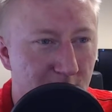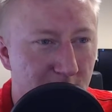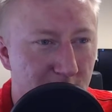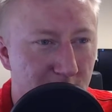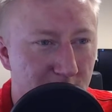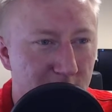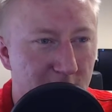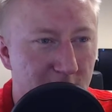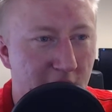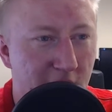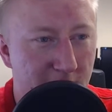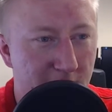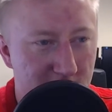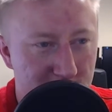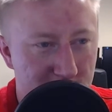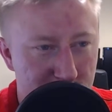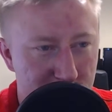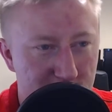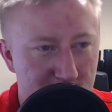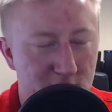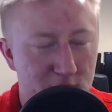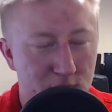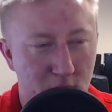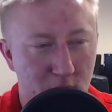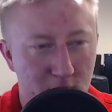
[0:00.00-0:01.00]
Okay, I
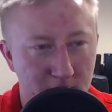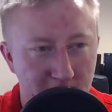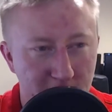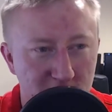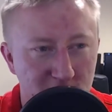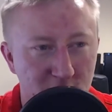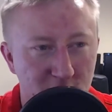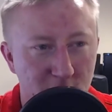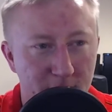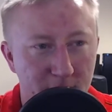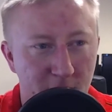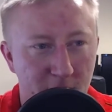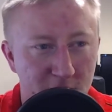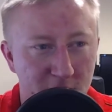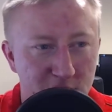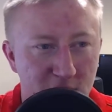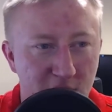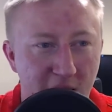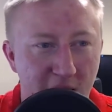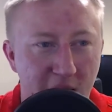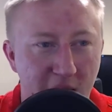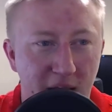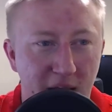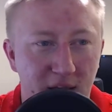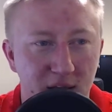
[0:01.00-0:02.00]
just want to make sure I'm on
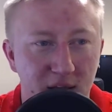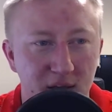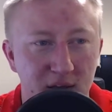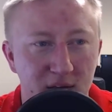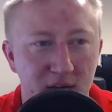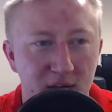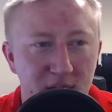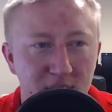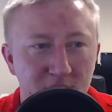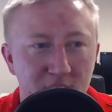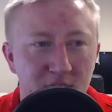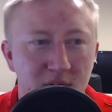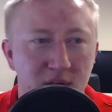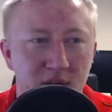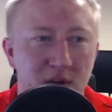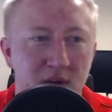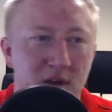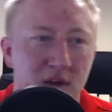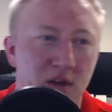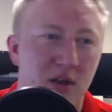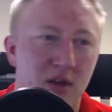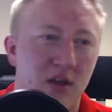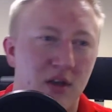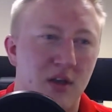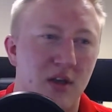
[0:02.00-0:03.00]
track.
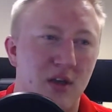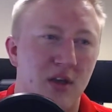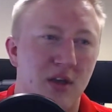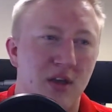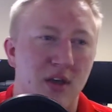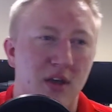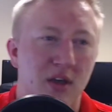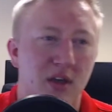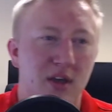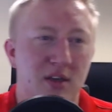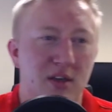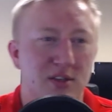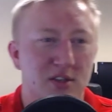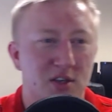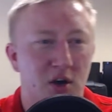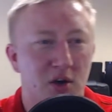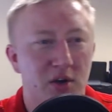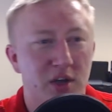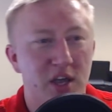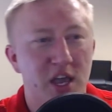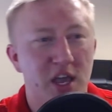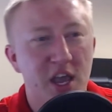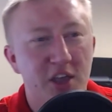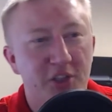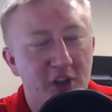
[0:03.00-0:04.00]
So
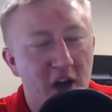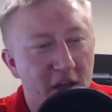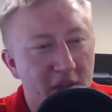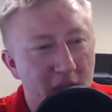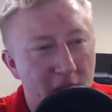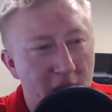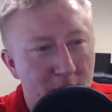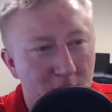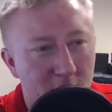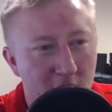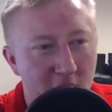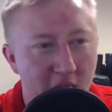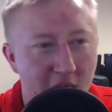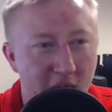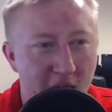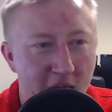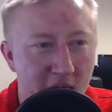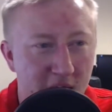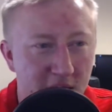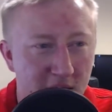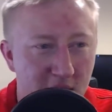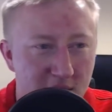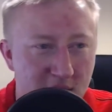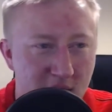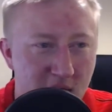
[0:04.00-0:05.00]
he thought they were ahead,
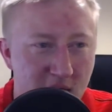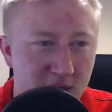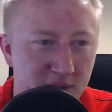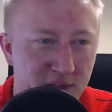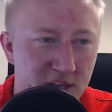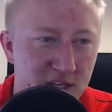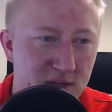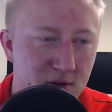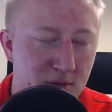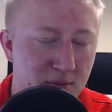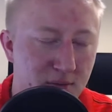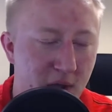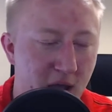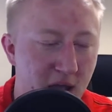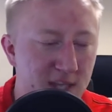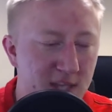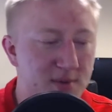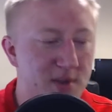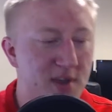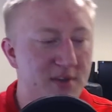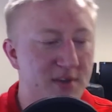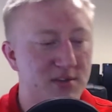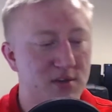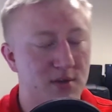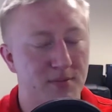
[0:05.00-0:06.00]
and then this reminds
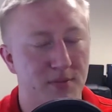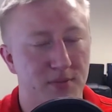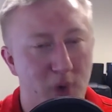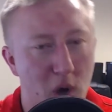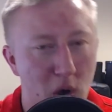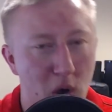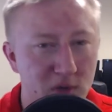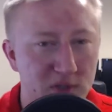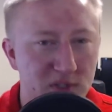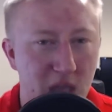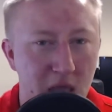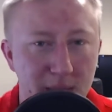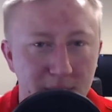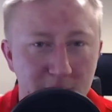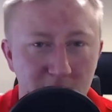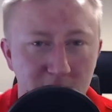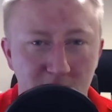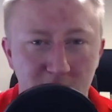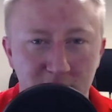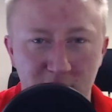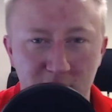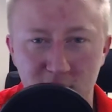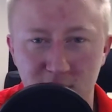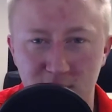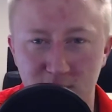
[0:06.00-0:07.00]
me of some post-game
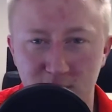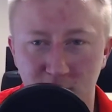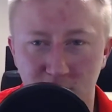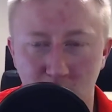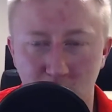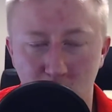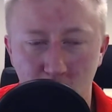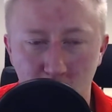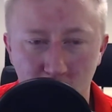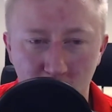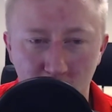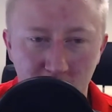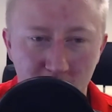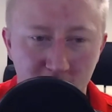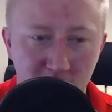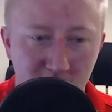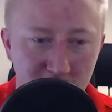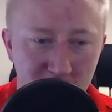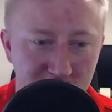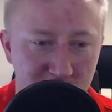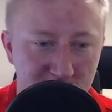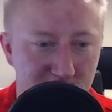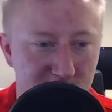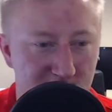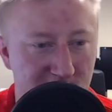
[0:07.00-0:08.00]
interviews with the
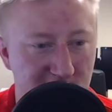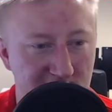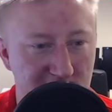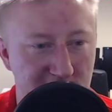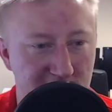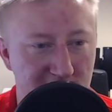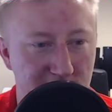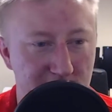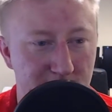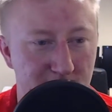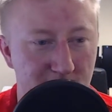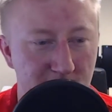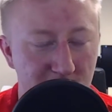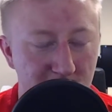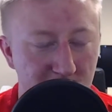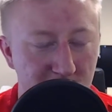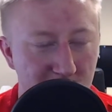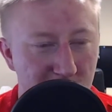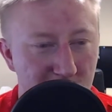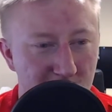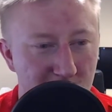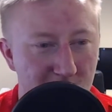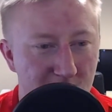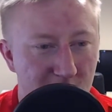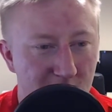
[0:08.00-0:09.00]
Warriors team
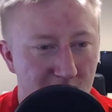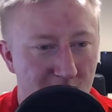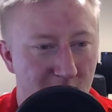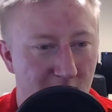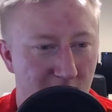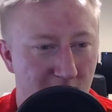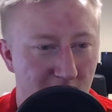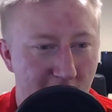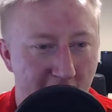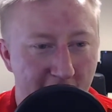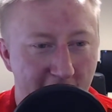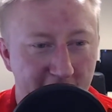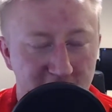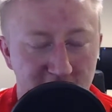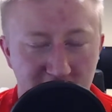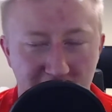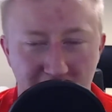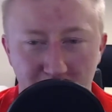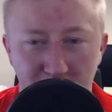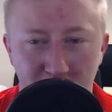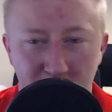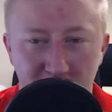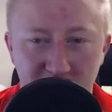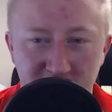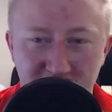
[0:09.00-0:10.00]
after
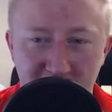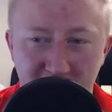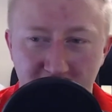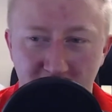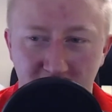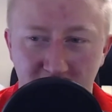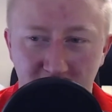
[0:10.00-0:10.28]
that went down,